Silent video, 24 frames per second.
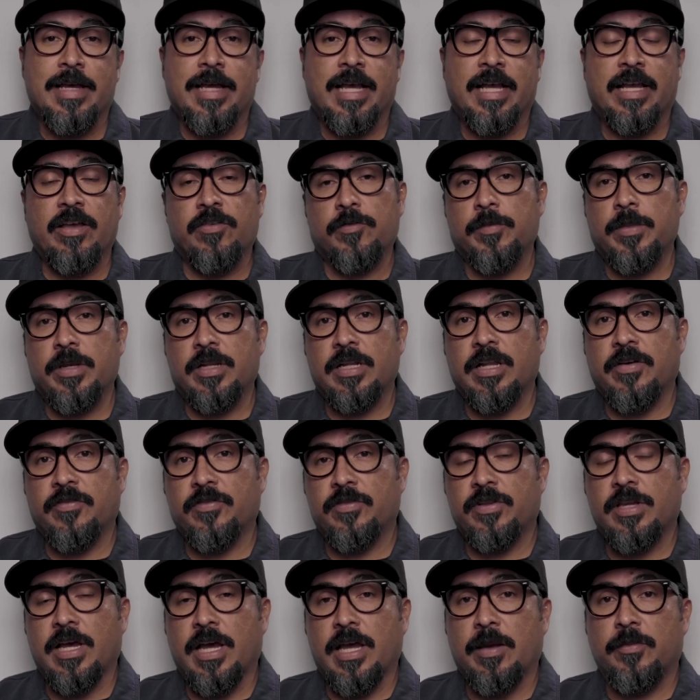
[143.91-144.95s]
It gives me
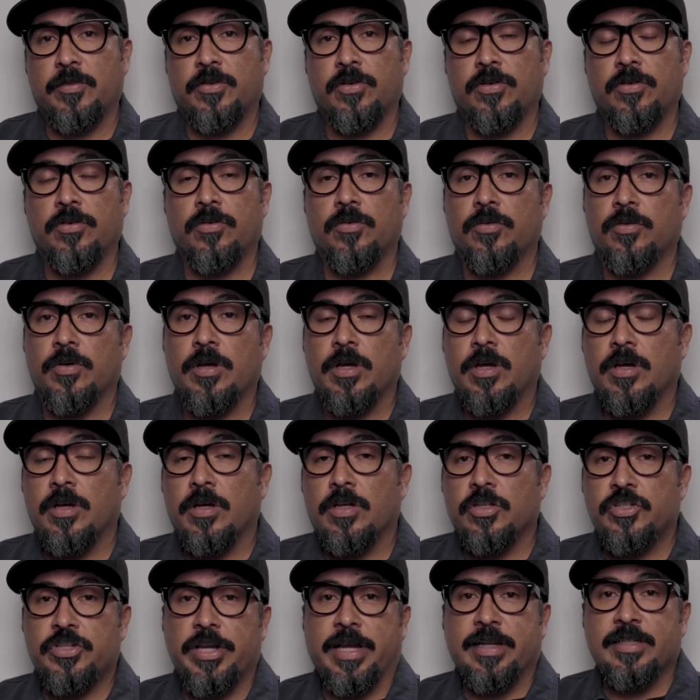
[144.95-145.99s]
enough time to
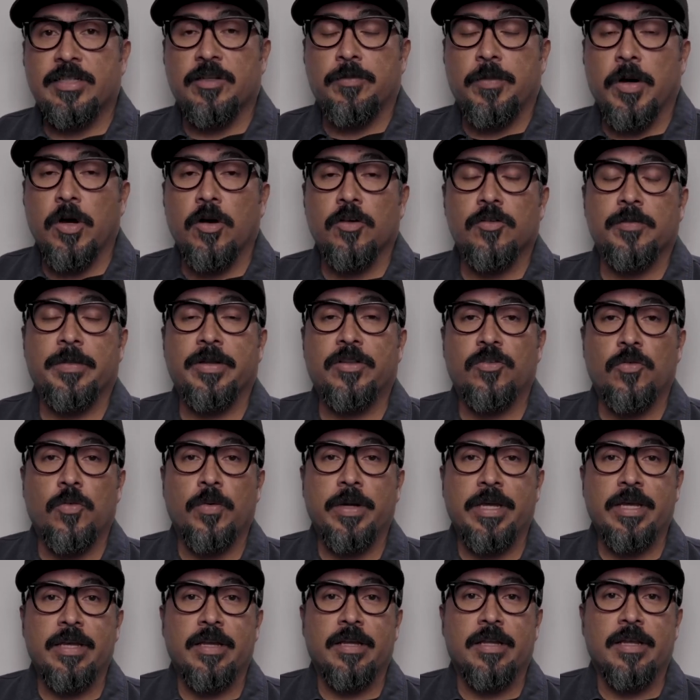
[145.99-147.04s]
change the pose
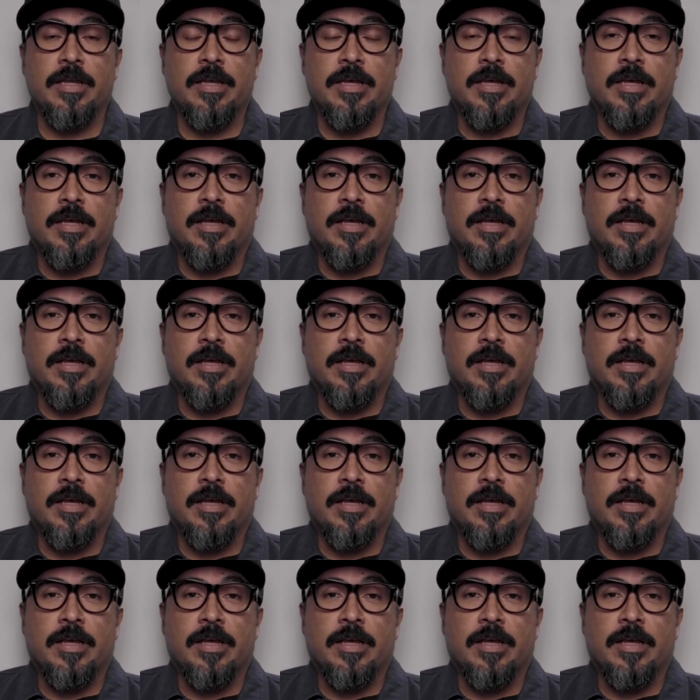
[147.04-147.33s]
between